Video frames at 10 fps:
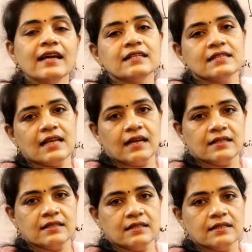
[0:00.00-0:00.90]

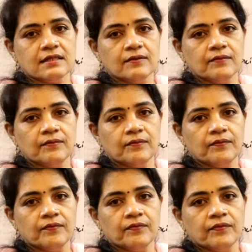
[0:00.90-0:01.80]
x-axis?
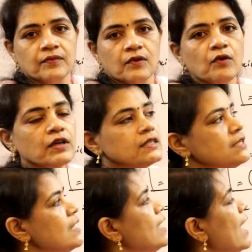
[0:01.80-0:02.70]
Okay,
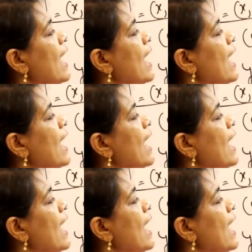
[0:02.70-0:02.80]
see,